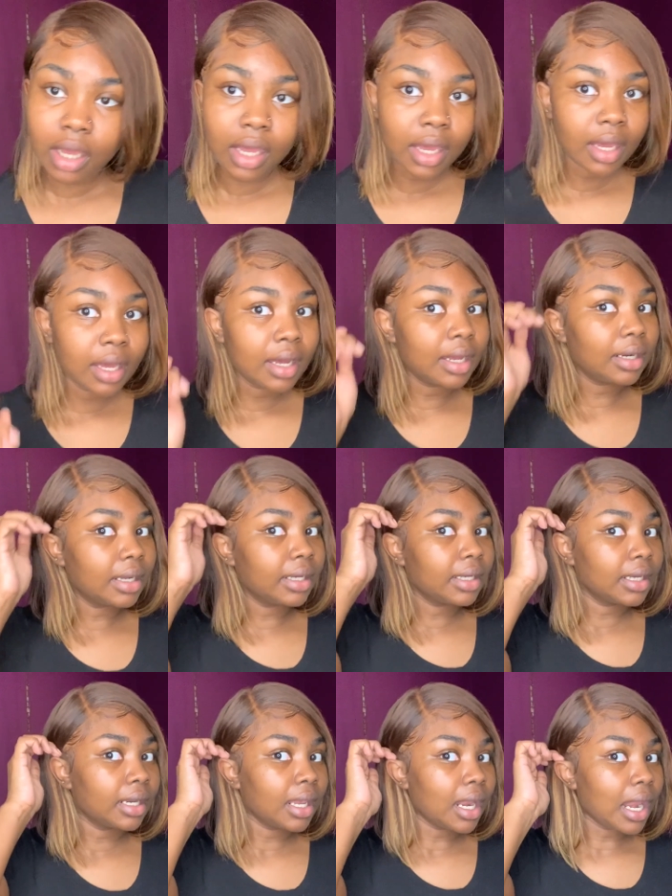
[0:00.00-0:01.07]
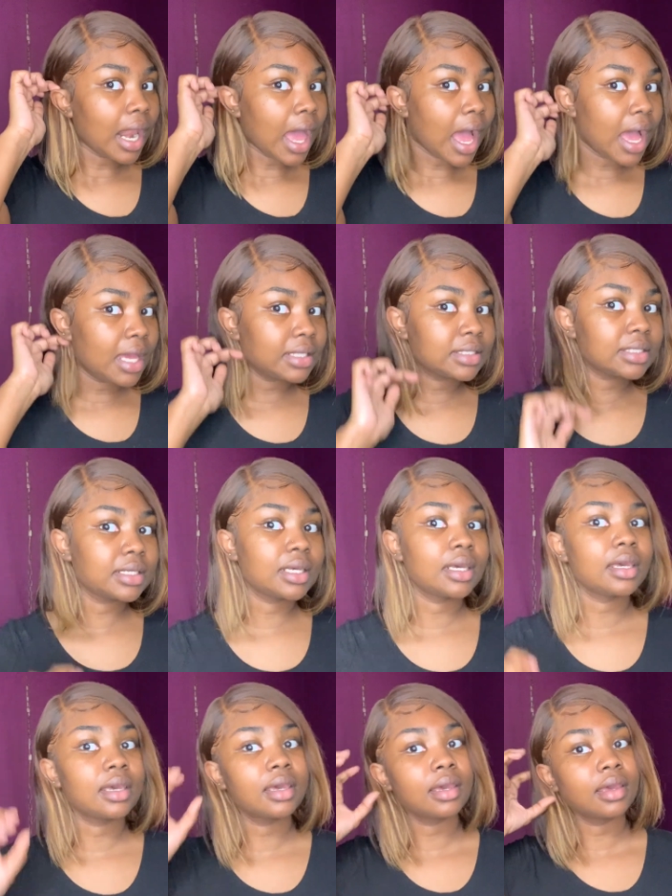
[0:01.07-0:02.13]
I like it a lot.
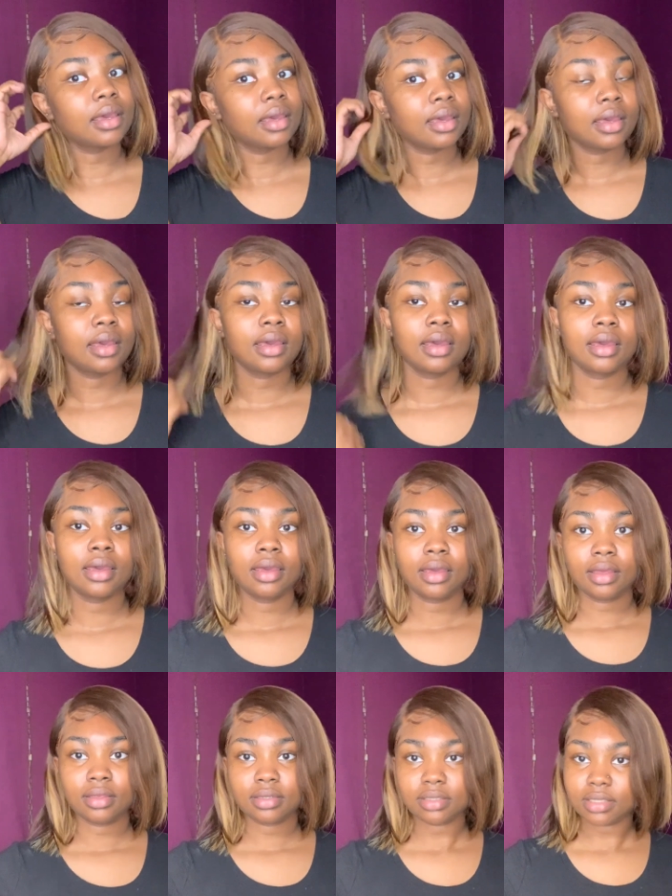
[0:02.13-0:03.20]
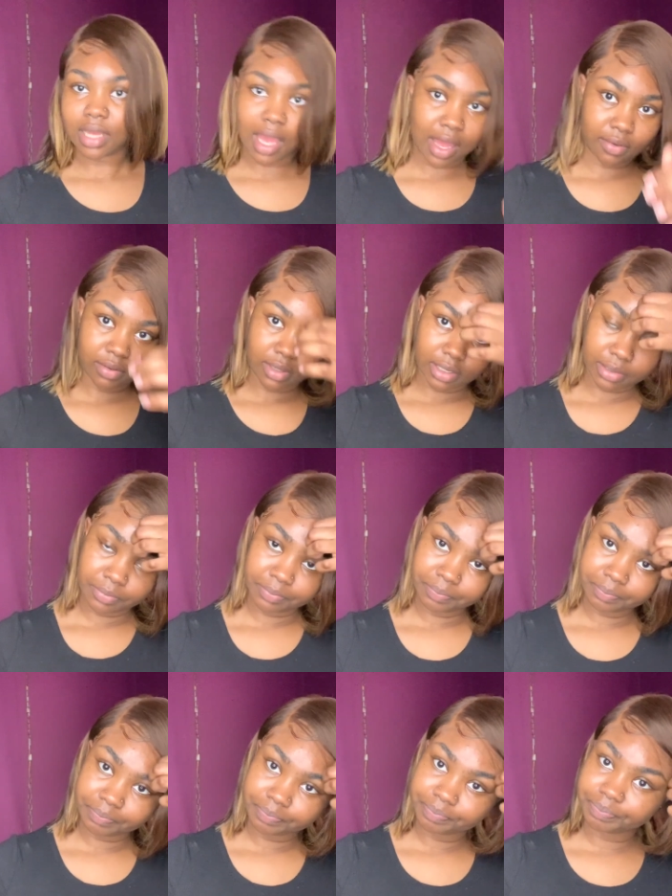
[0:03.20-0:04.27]
It's the outcome.
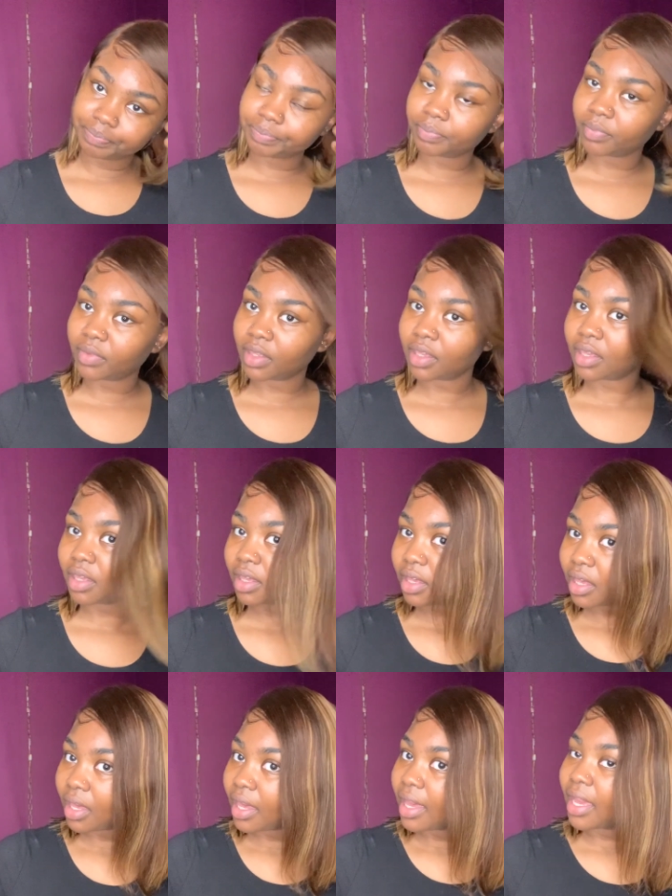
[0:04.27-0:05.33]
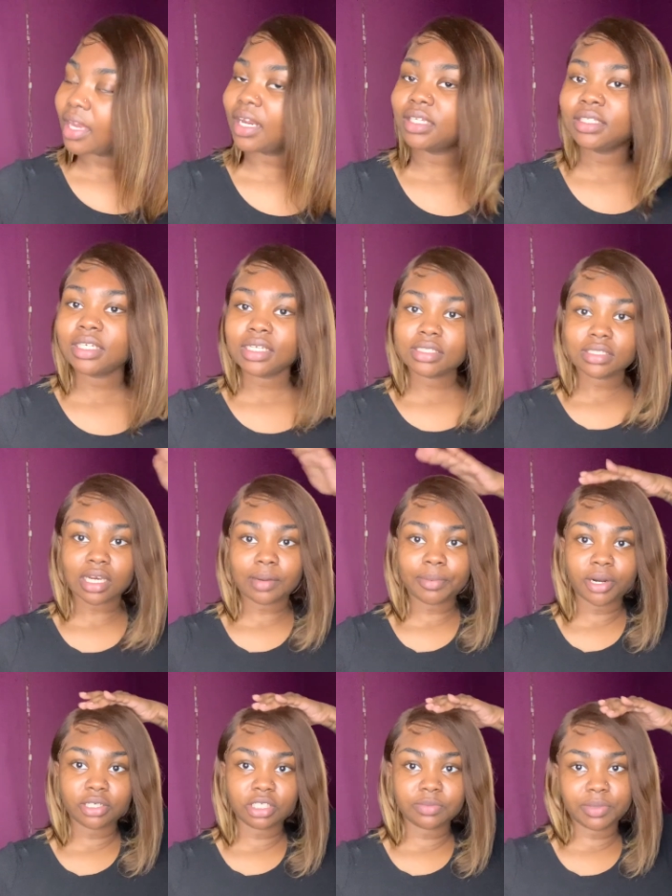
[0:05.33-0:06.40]
And I did a side part
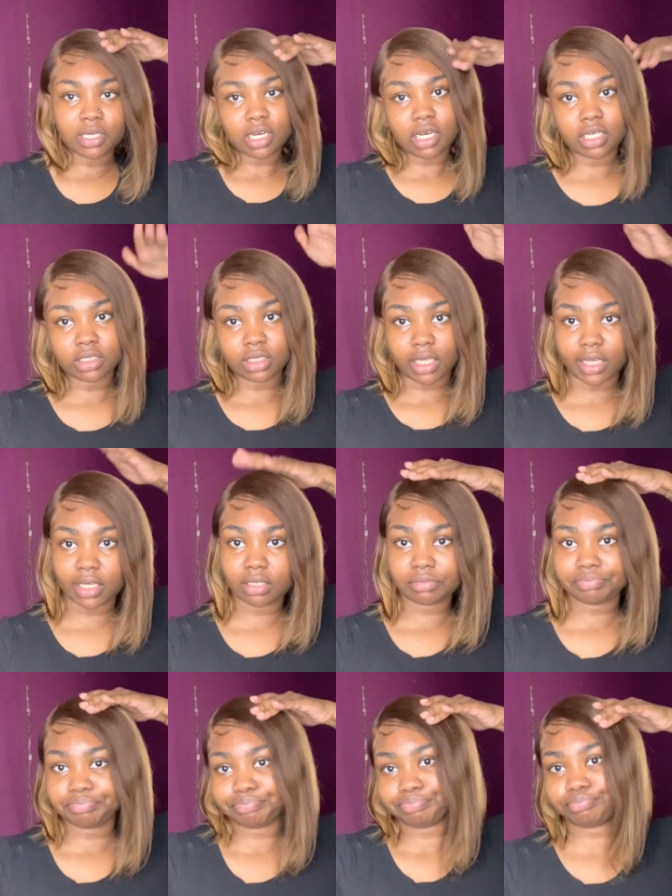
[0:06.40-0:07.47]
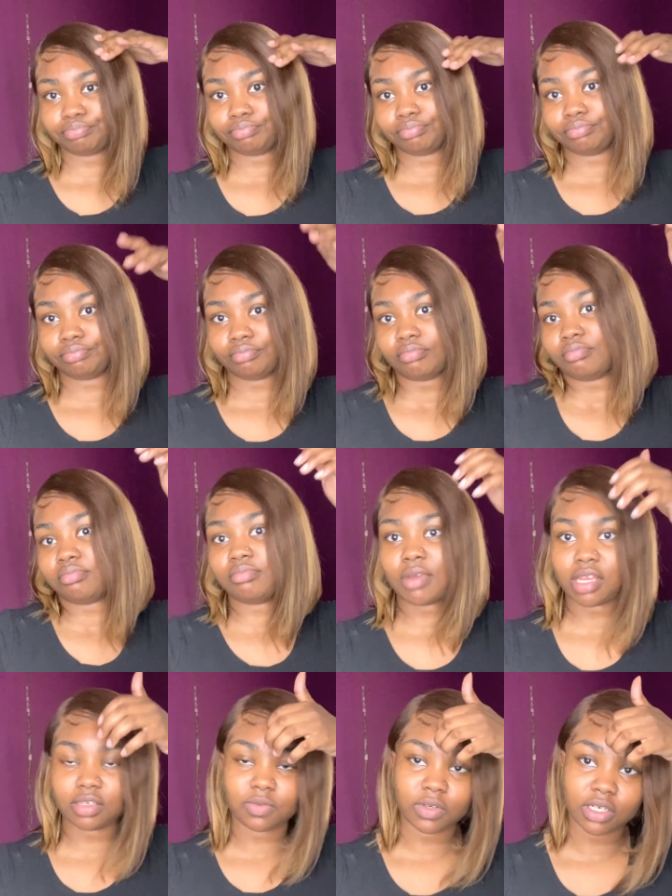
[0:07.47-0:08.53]
just because like I just
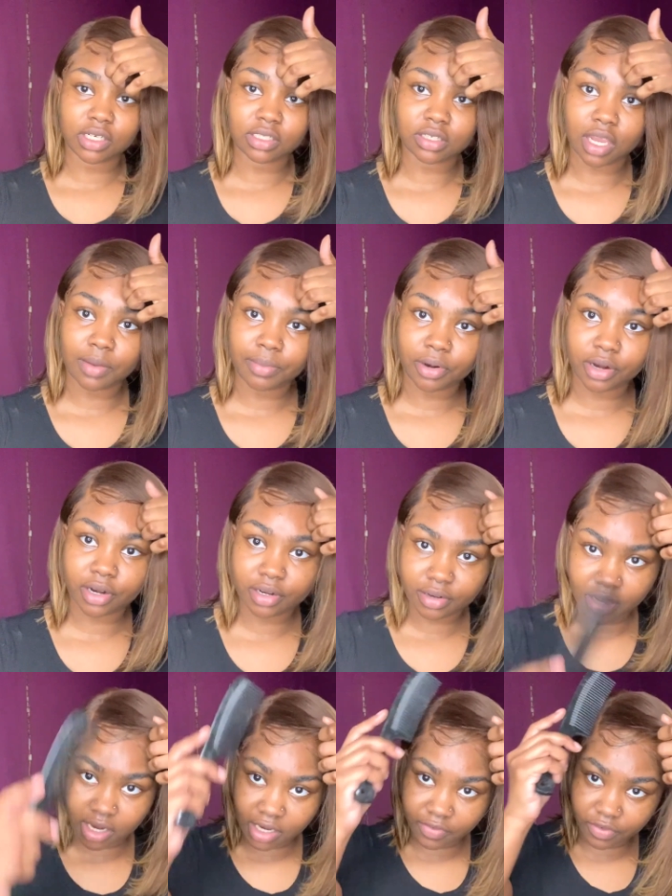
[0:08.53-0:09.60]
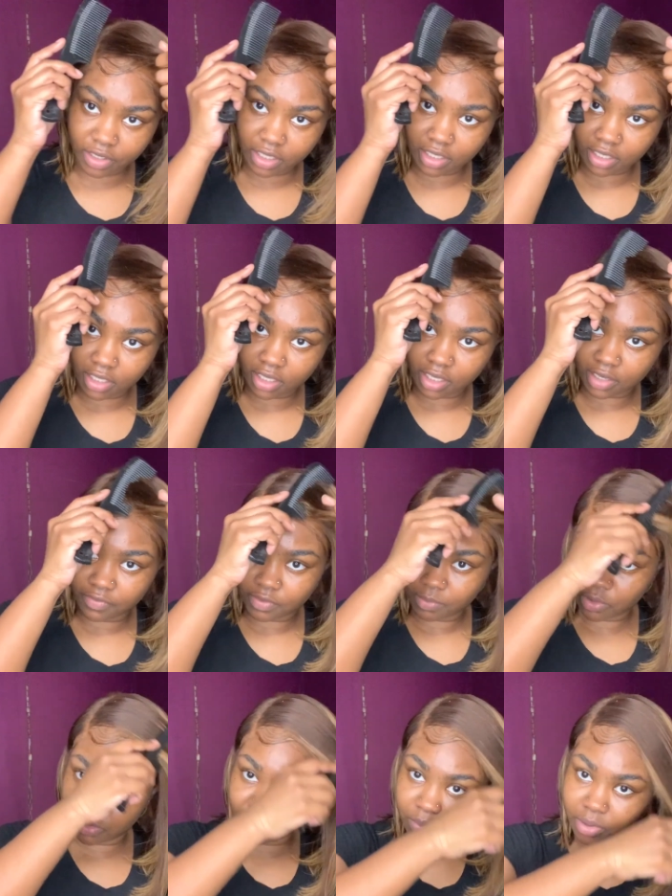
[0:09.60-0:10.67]
wanted the side part. I never really did care for middle
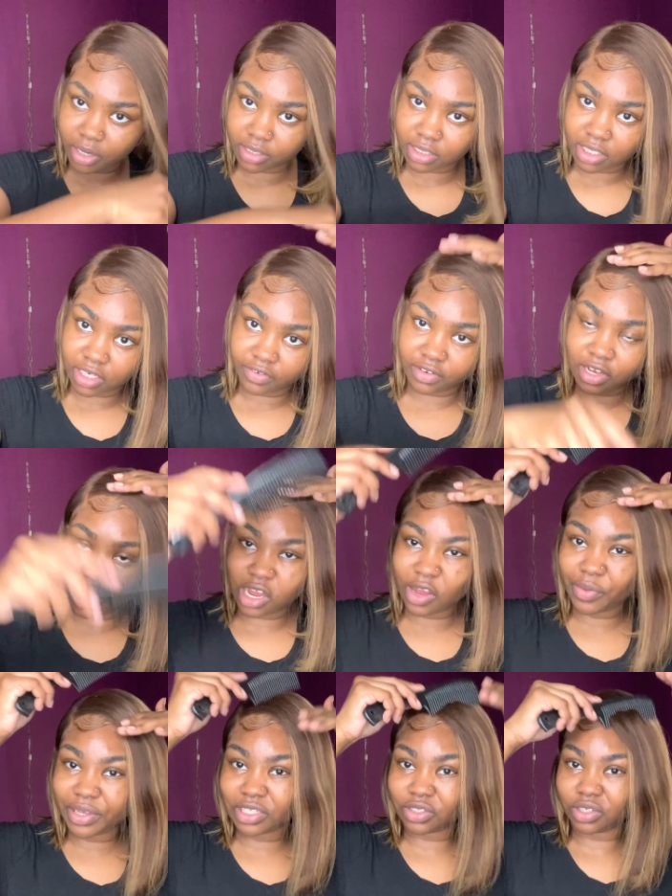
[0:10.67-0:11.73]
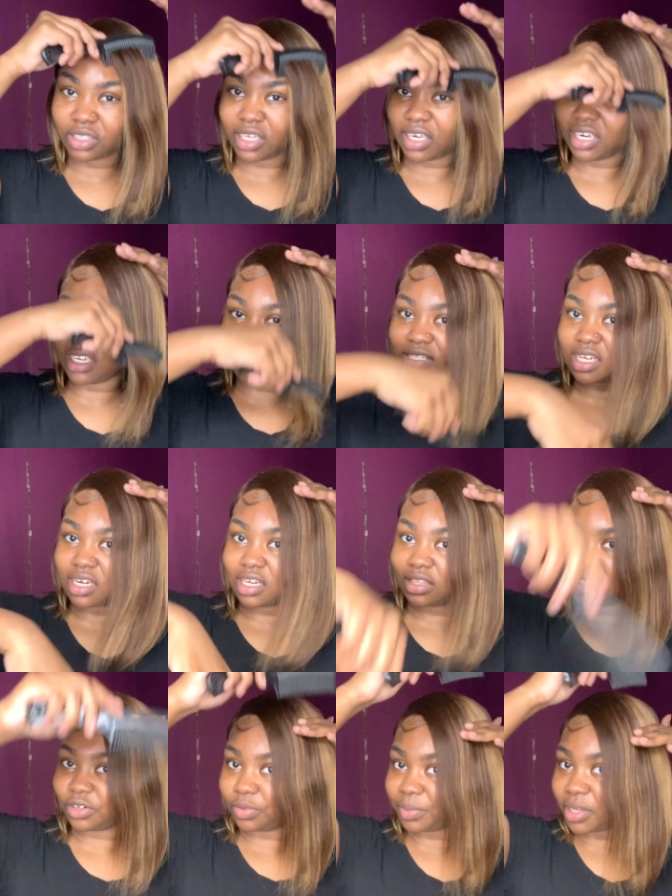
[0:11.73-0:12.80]
parts, and I always thought they didn't say nothing on
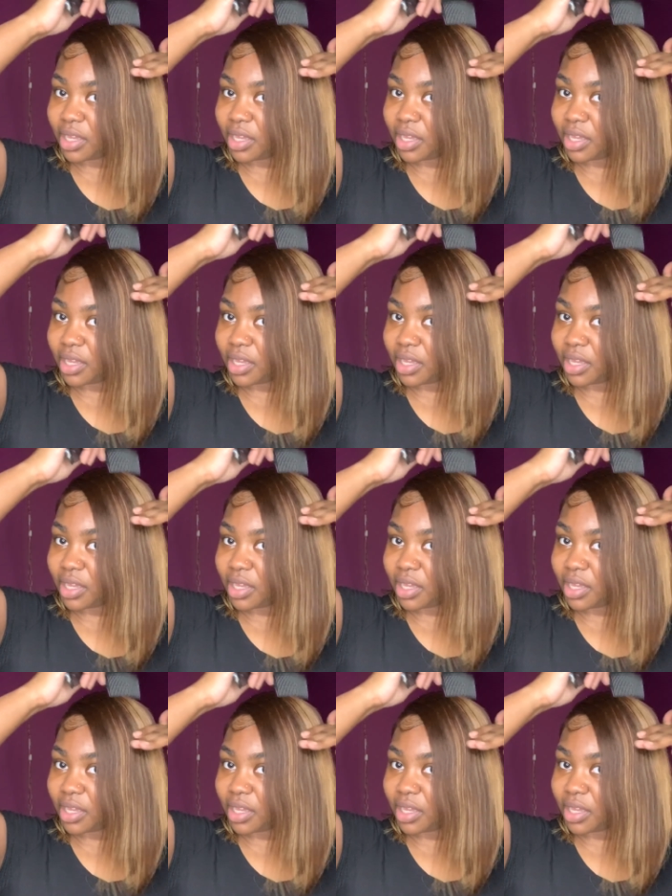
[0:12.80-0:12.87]
me.